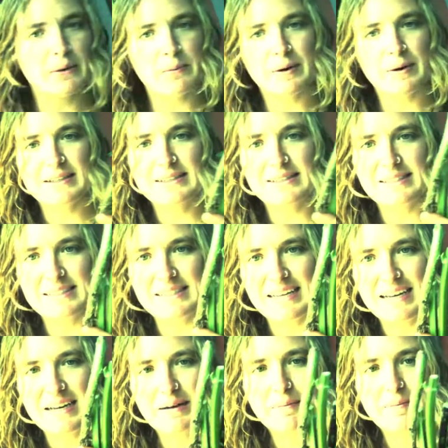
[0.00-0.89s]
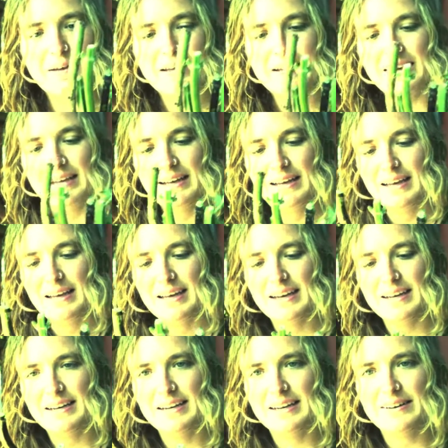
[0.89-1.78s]
one stem,
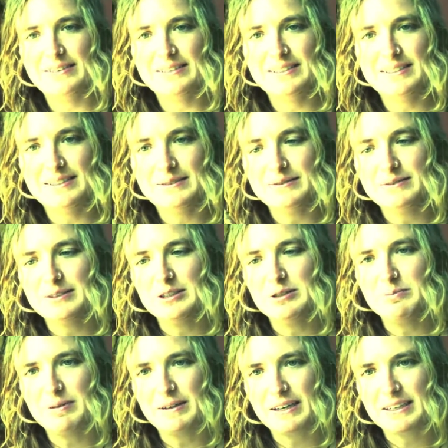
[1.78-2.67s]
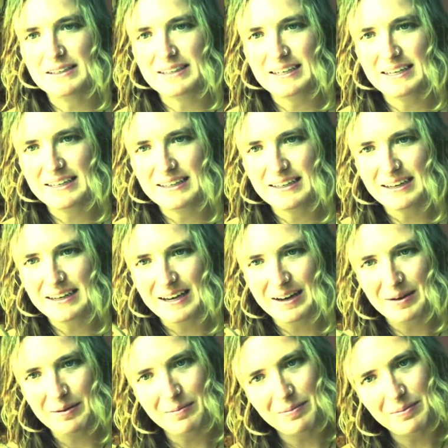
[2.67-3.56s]
and here was the root part that I dug
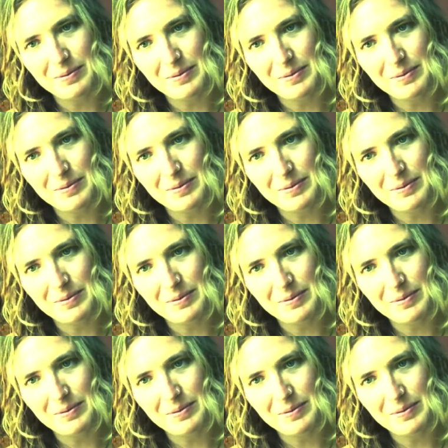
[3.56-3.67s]
up.